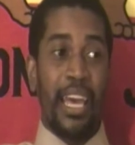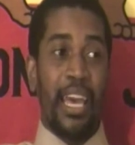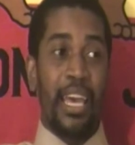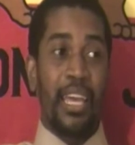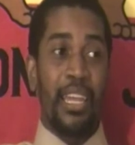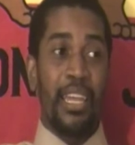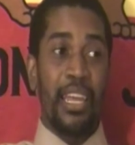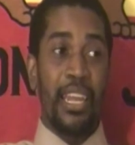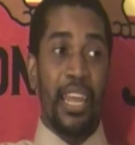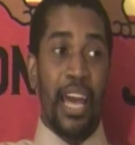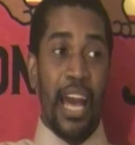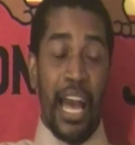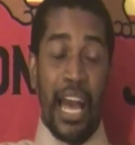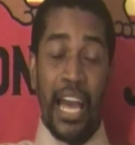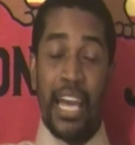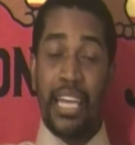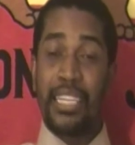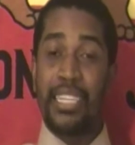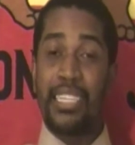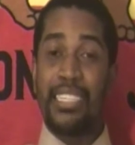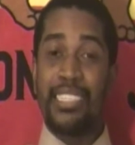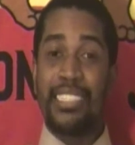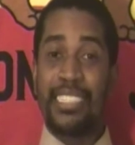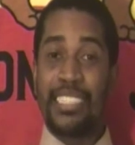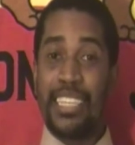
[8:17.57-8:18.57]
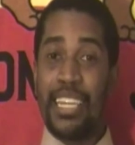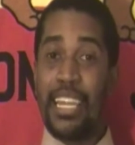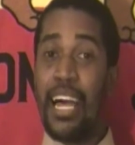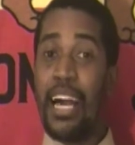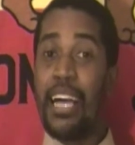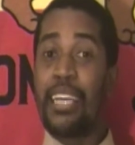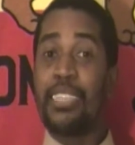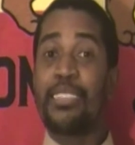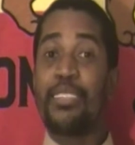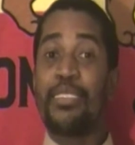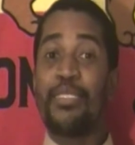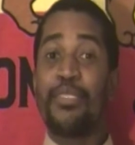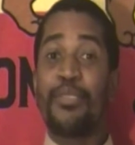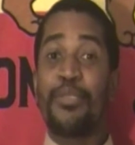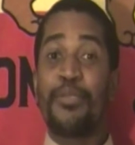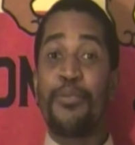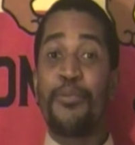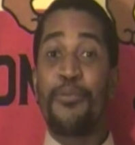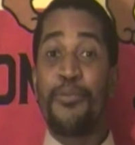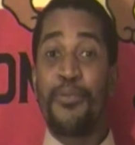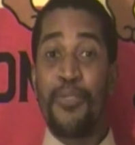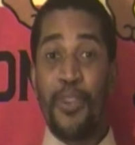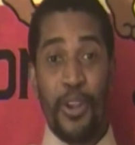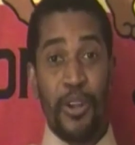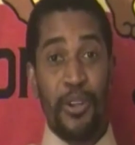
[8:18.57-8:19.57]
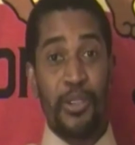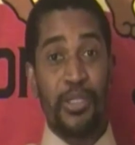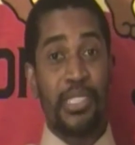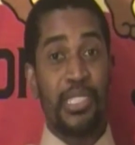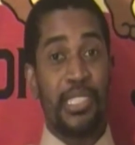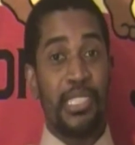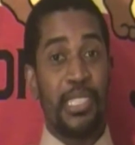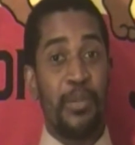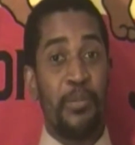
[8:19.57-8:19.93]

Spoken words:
and that Haile Selassie first